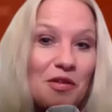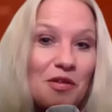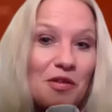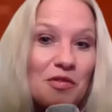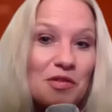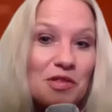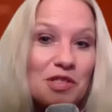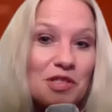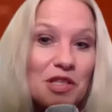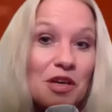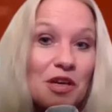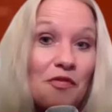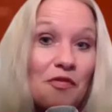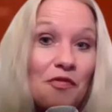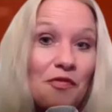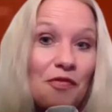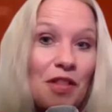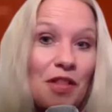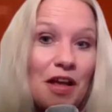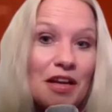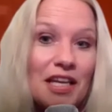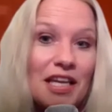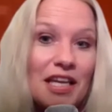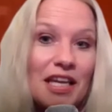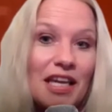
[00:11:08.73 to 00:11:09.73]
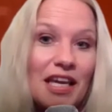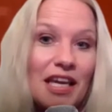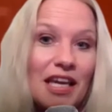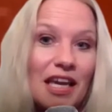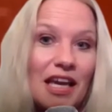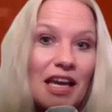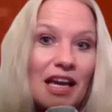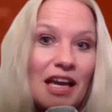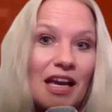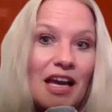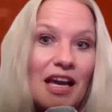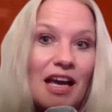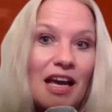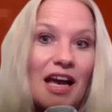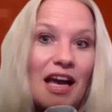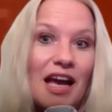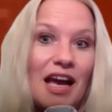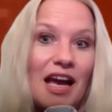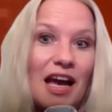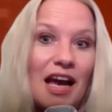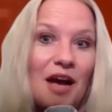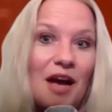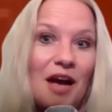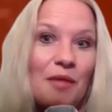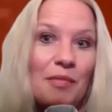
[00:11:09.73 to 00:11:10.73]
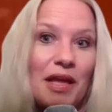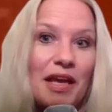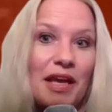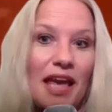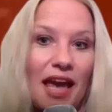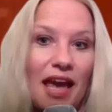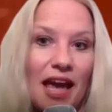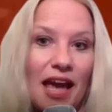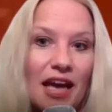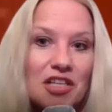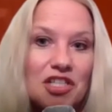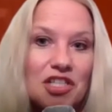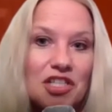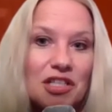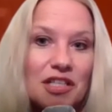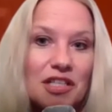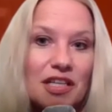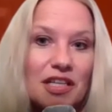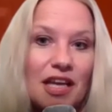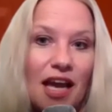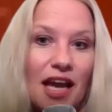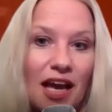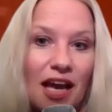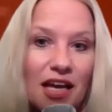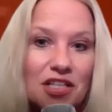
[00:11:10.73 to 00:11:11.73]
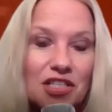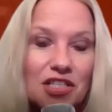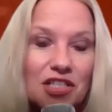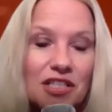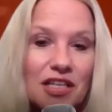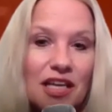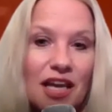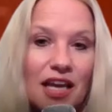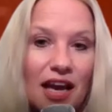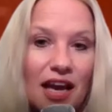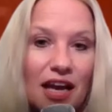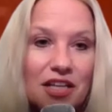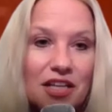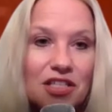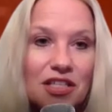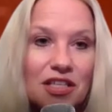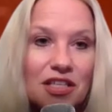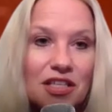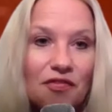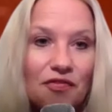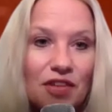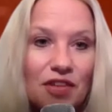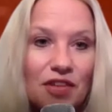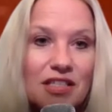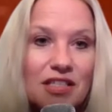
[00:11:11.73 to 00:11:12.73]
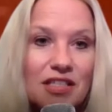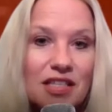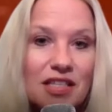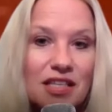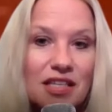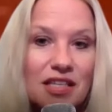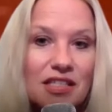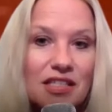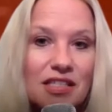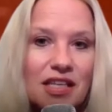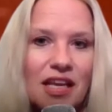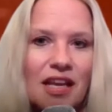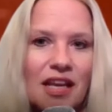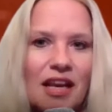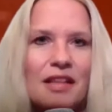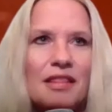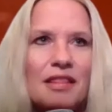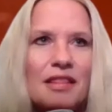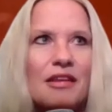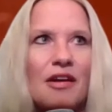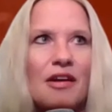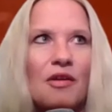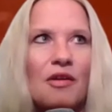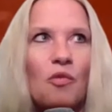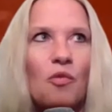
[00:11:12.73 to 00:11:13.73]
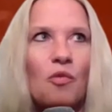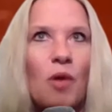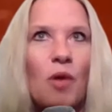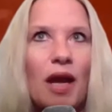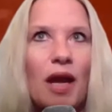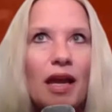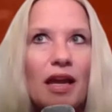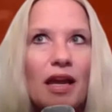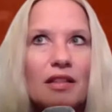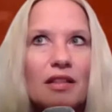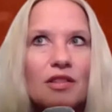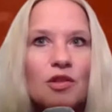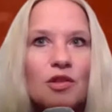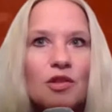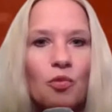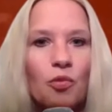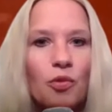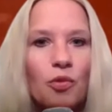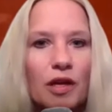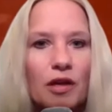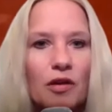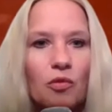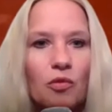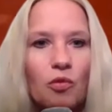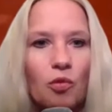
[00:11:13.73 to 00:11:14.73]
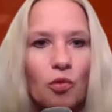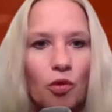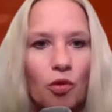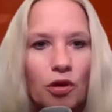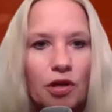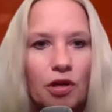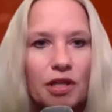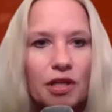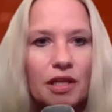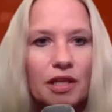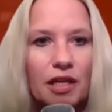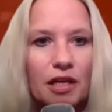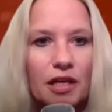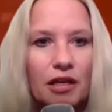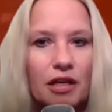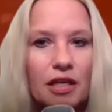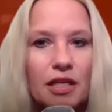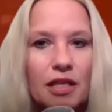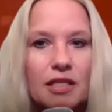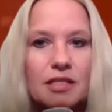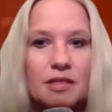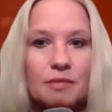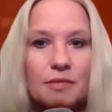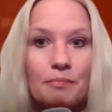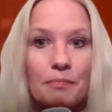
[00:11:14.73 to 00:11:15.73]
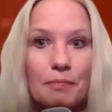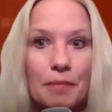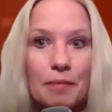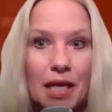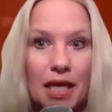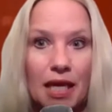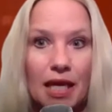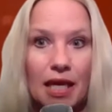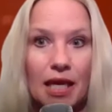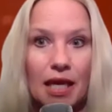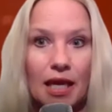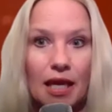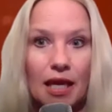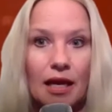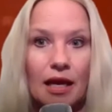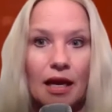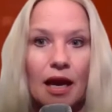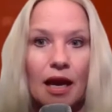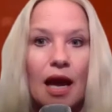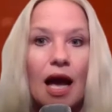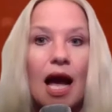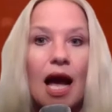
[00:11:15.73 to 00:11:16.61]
goes kaflunky, I'm like, Ashley, fix this. And I thought, wait, the real root here is me.